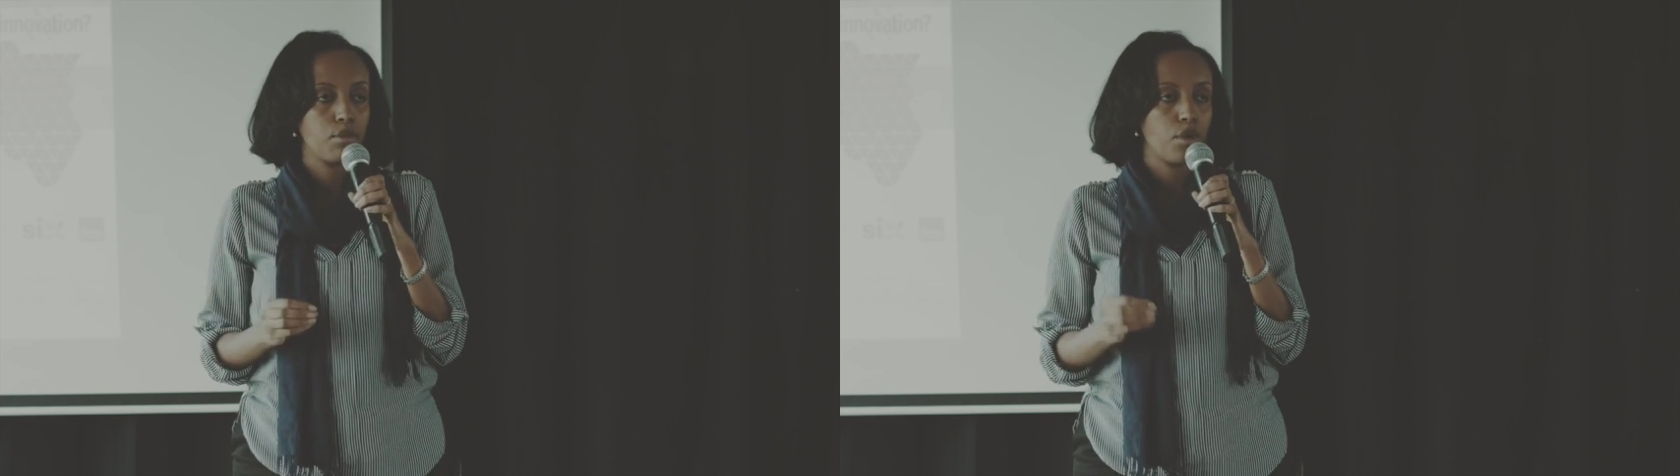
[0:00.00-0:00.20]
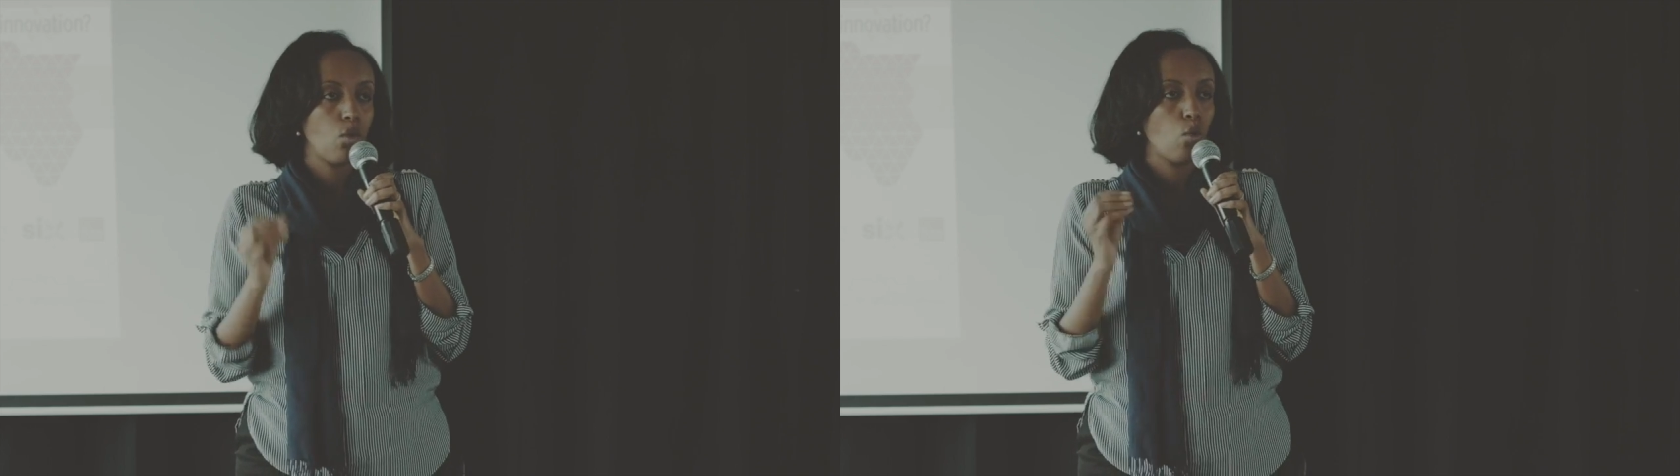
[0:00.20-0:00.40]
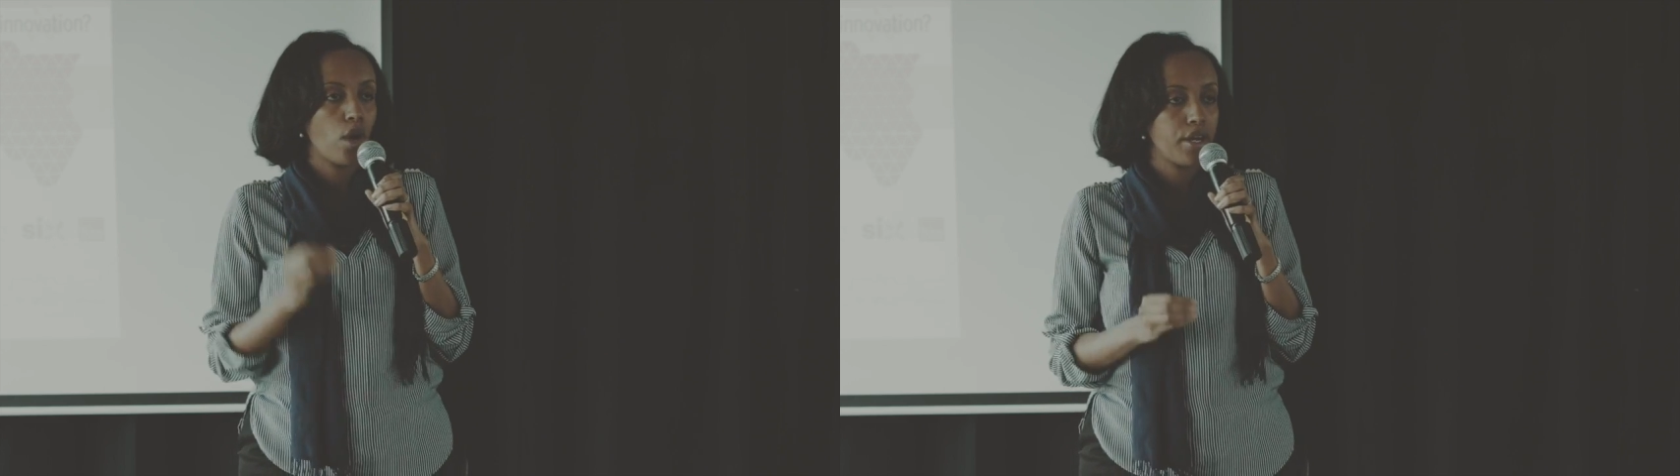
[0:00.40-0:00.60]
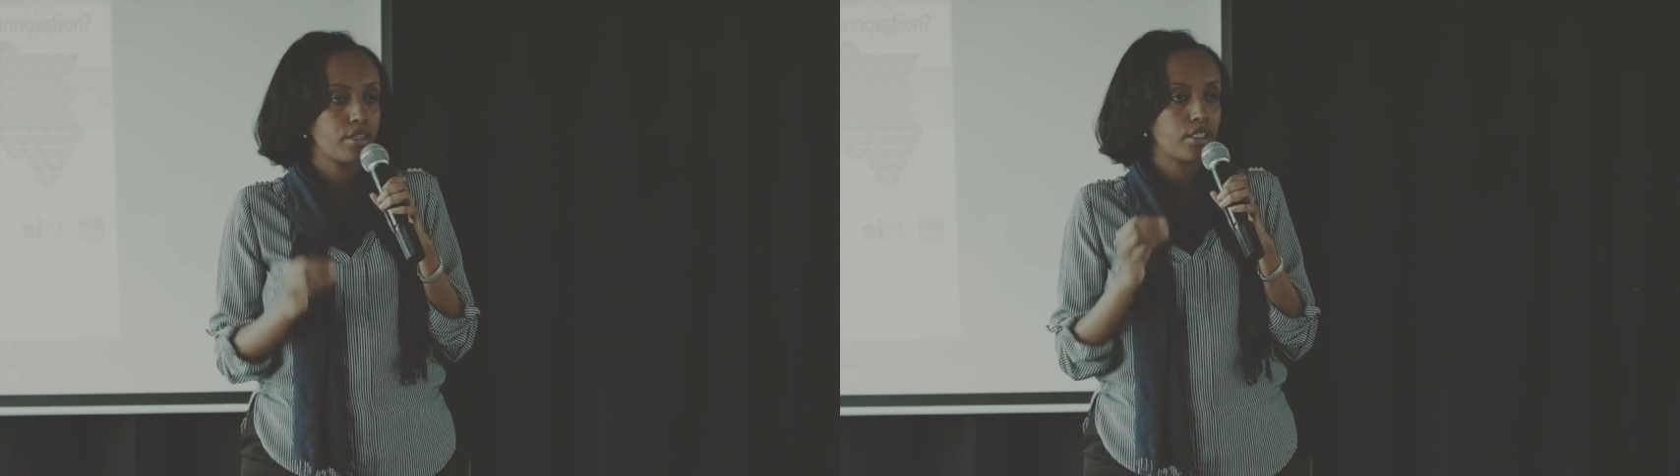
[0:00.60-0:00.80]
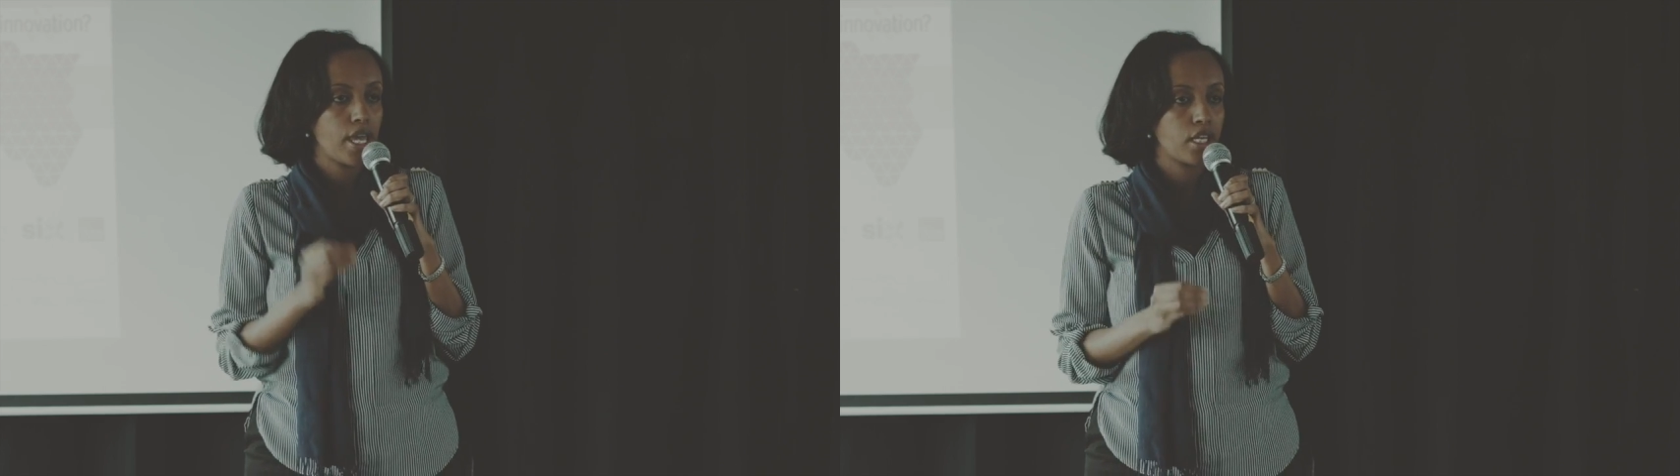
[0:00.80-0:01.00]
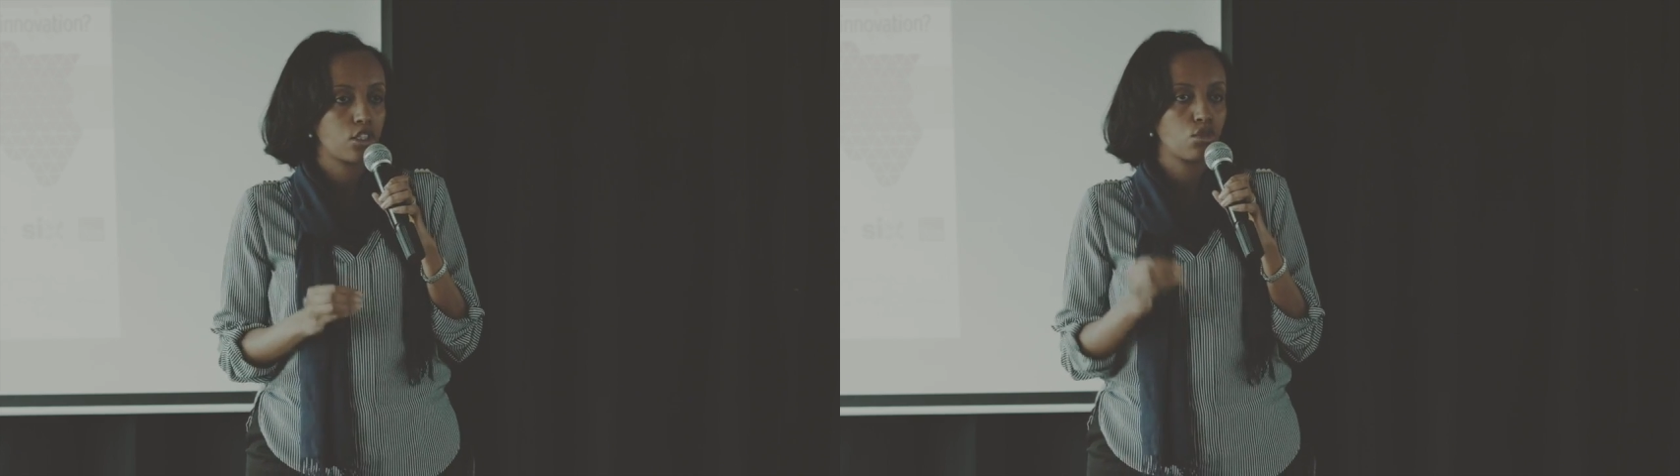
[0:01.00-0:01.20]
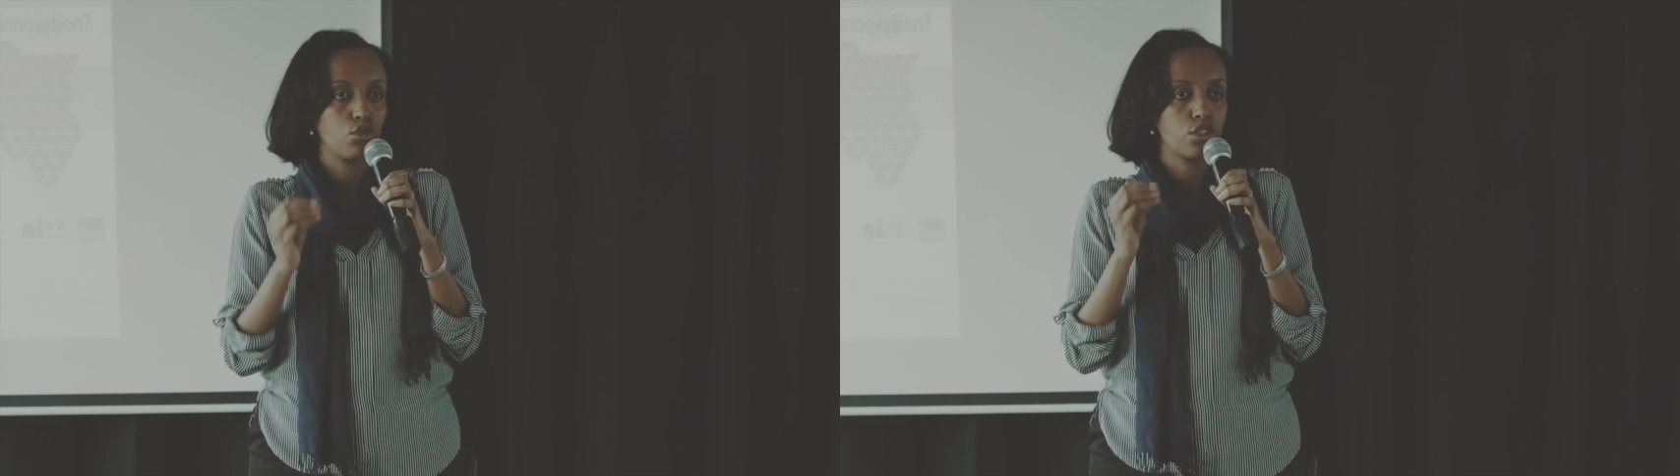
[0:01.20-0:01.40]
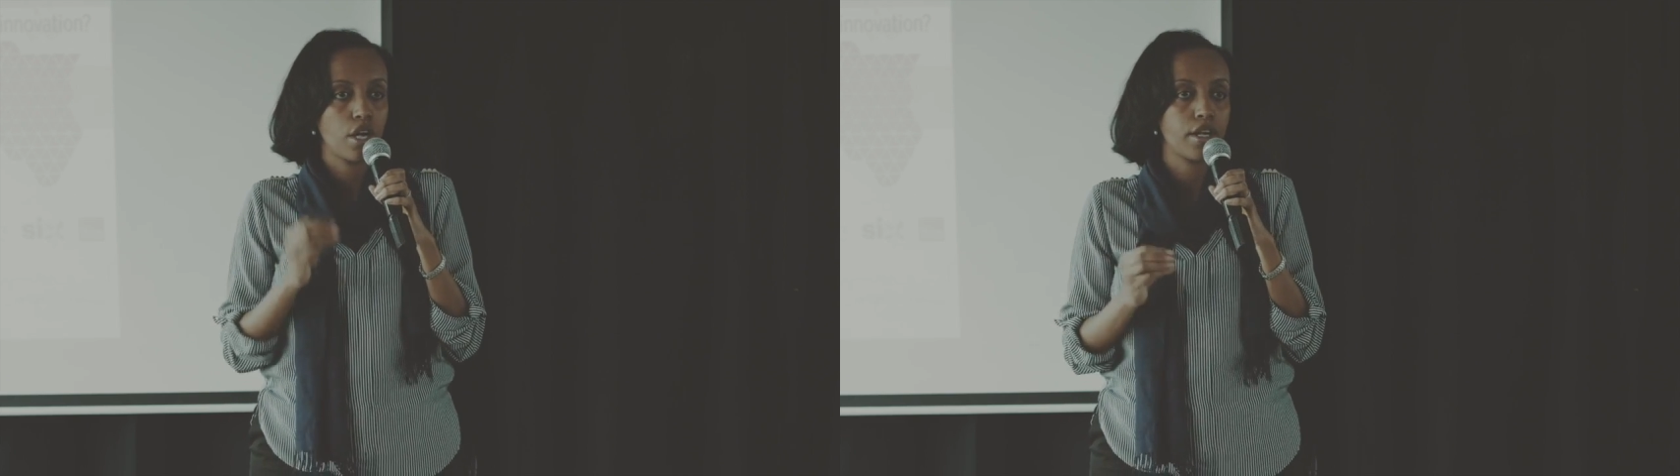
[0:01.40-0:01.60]
about what it takes
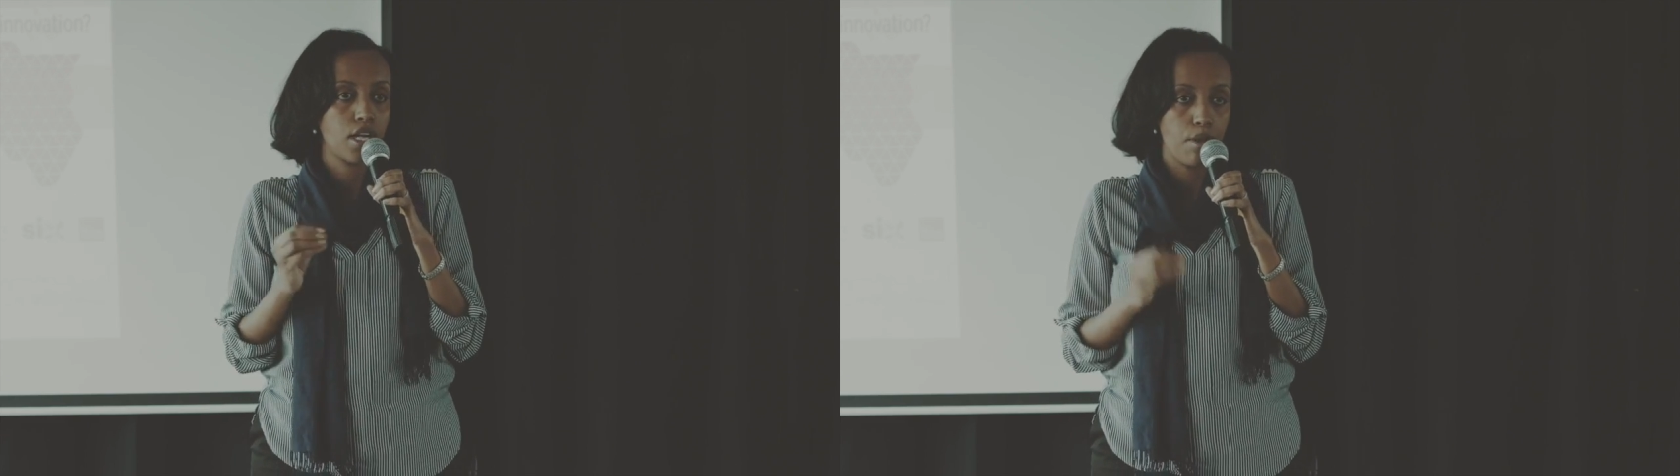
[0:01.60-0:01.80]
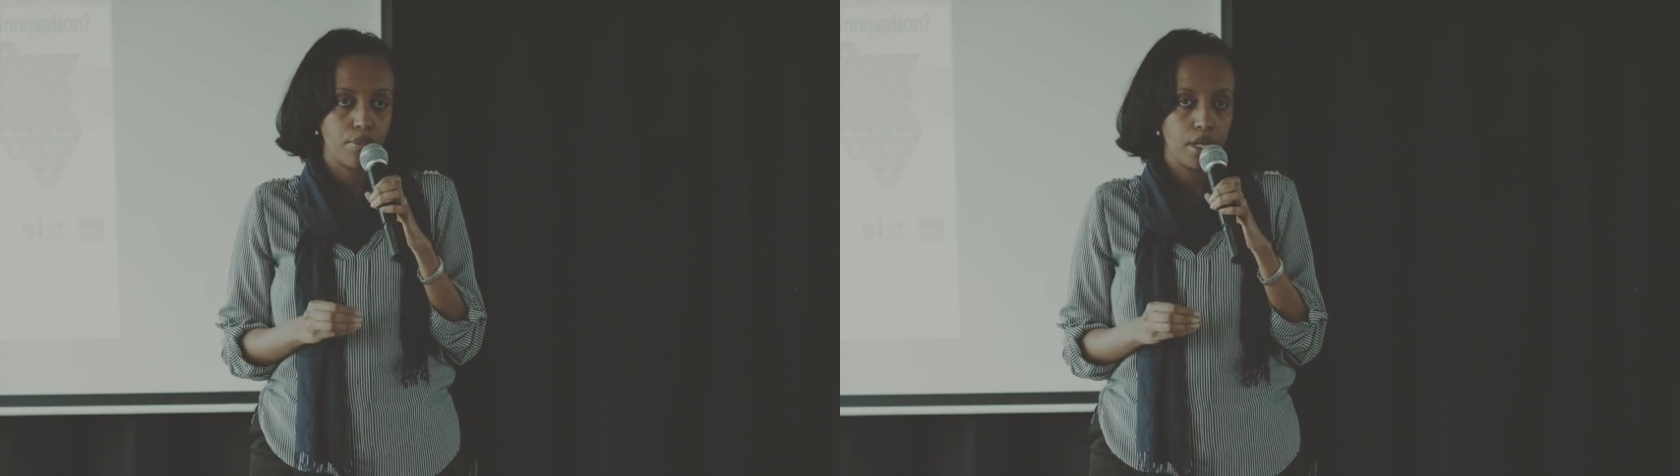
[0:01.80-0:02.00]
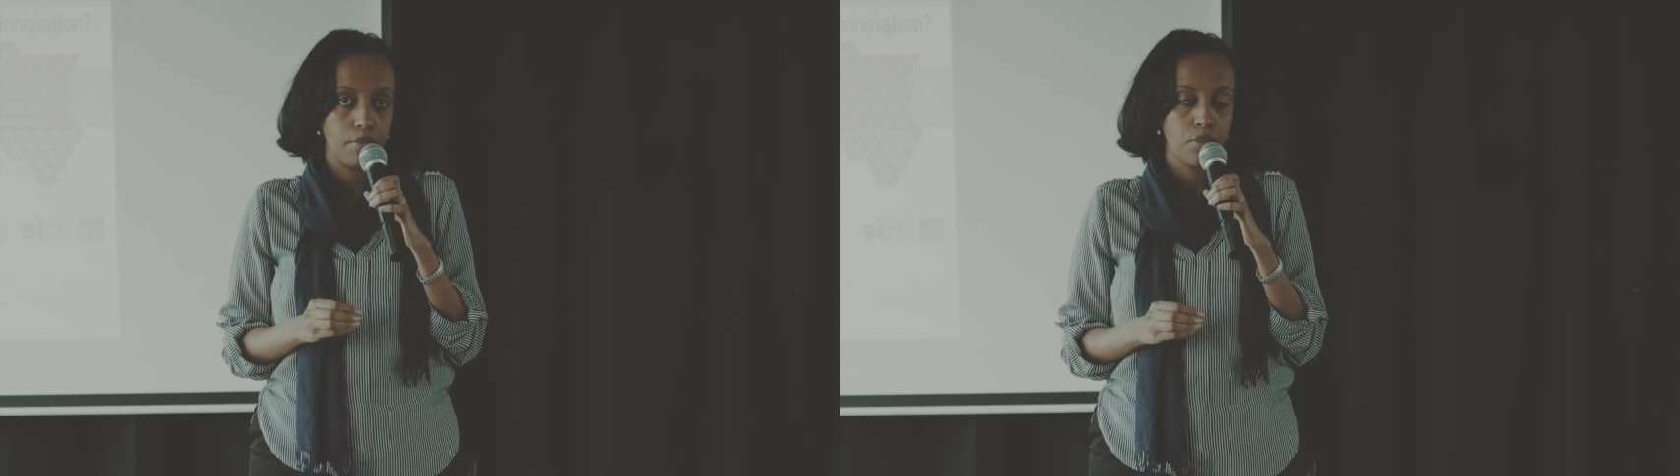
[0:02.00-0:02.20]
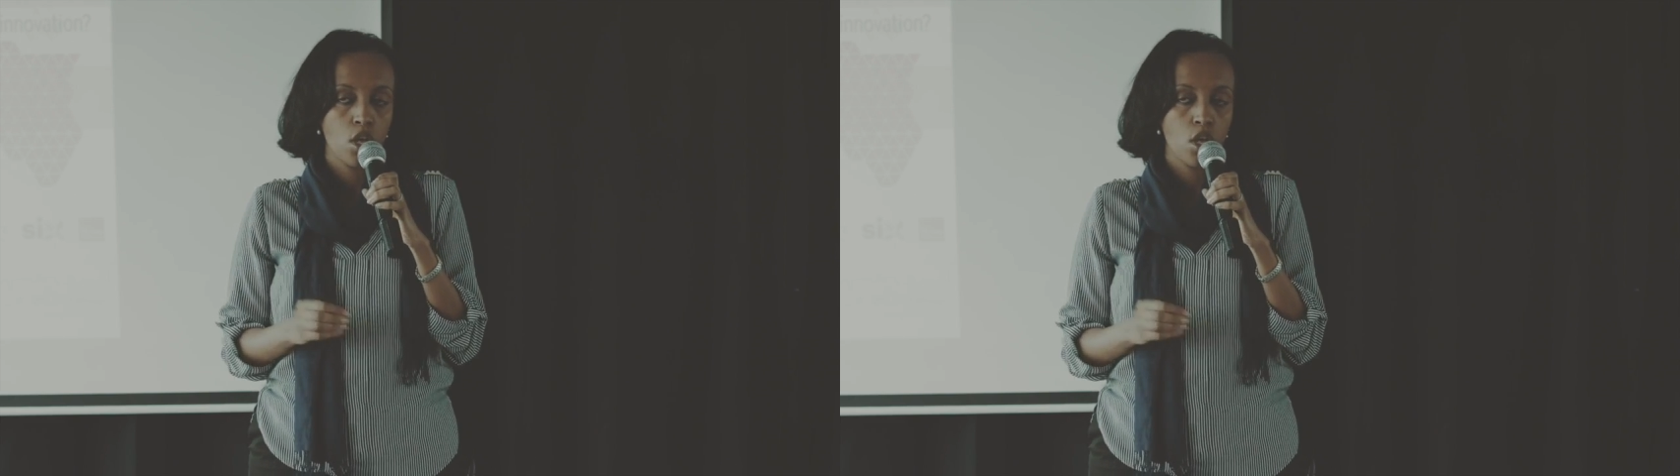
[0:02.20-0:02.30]
to start a company,